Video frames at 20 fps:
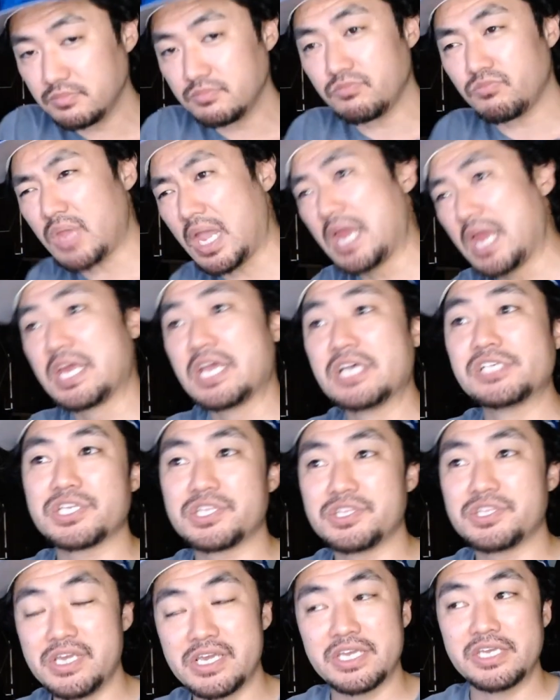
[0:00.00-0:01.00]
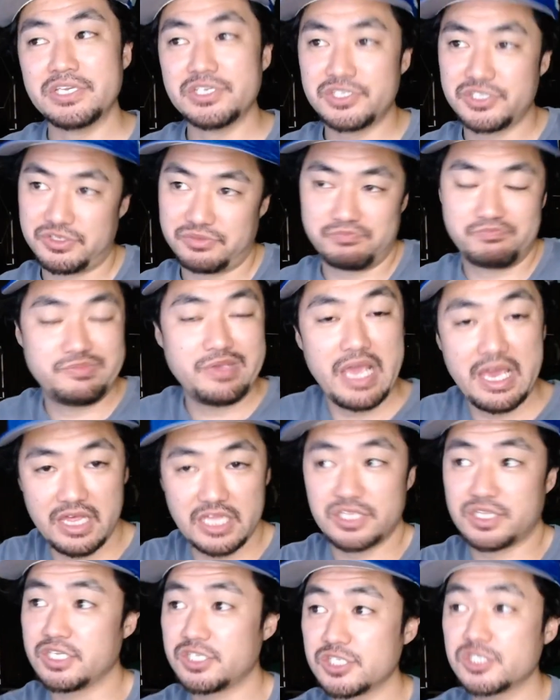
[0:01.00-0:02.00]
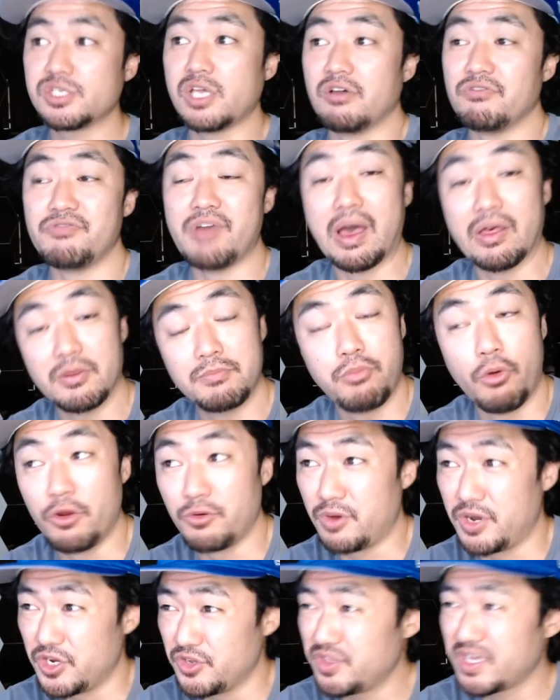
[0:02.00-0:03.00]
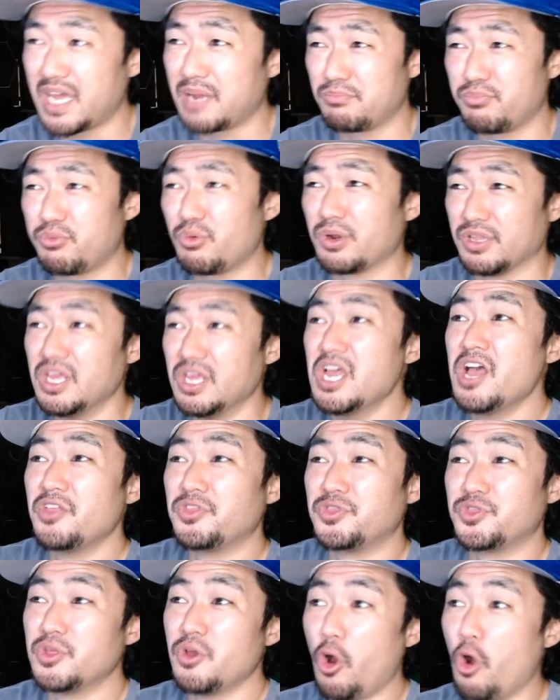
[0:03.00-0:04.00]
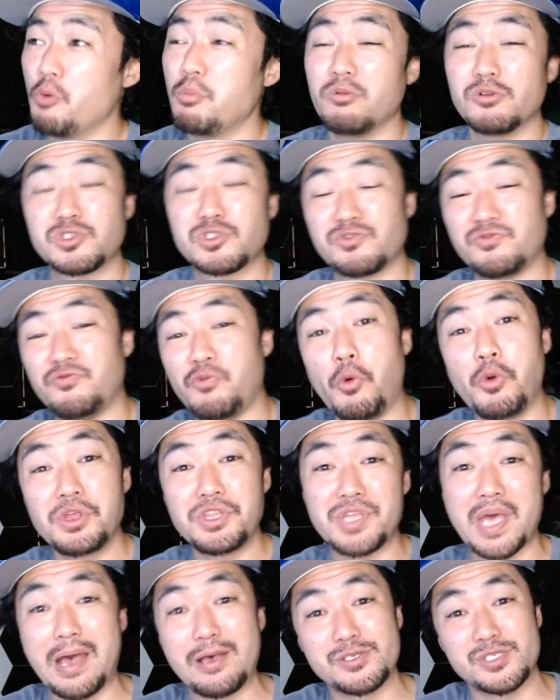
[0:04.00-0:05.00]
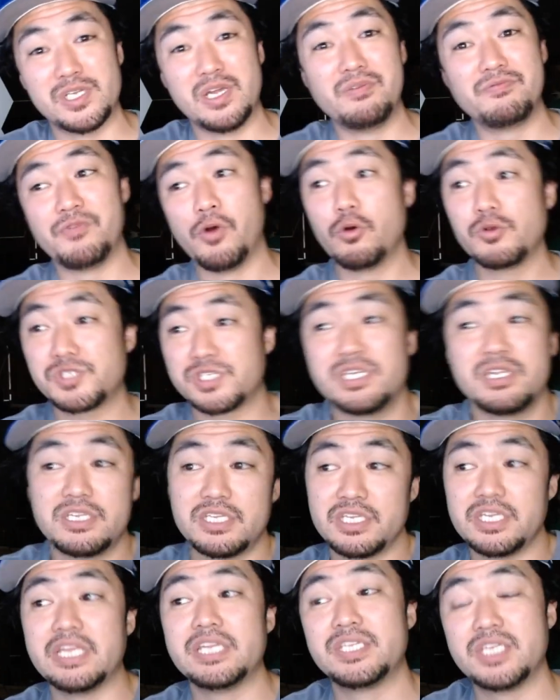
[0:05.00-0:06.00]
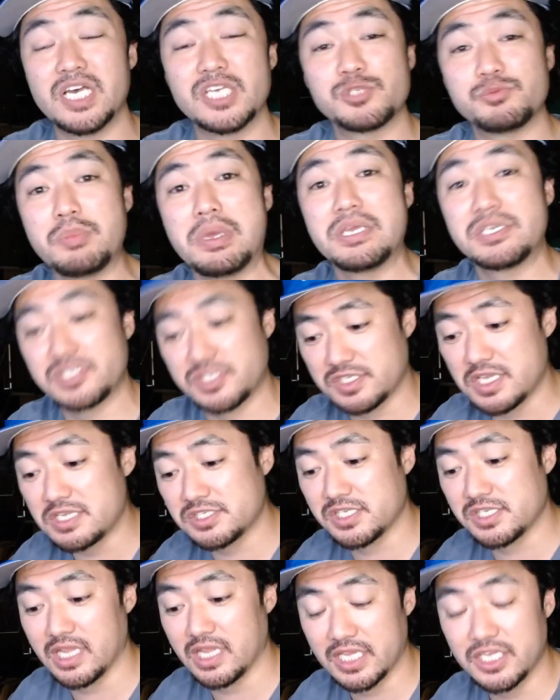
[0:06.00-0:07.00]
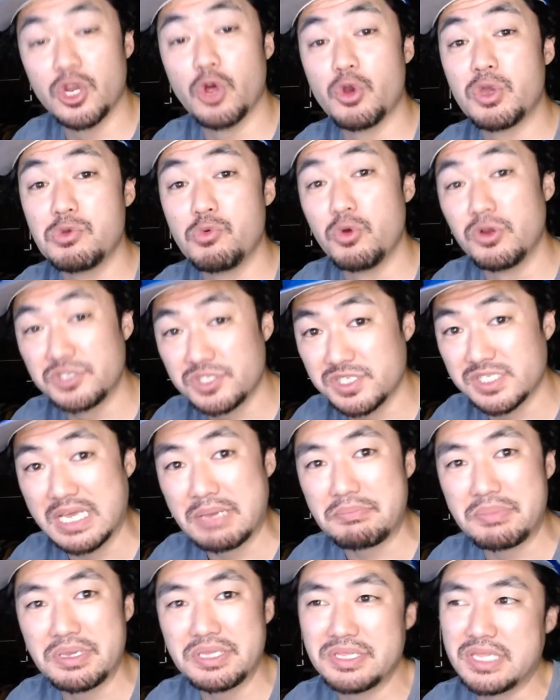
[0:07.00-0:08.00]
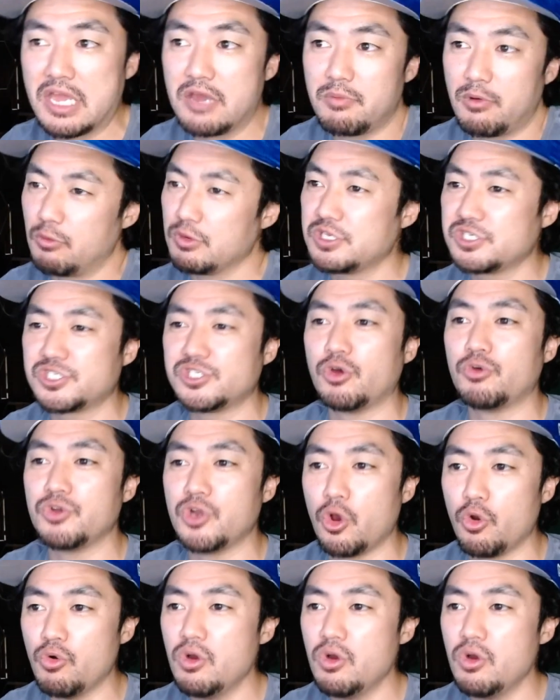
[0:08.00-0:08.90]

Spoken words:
And here's the thing is, yeah, this is a valid point right here. They got, what, almost 40,000 upvotes, and it does make sense that, like, you know, he would step in there, but we just don't know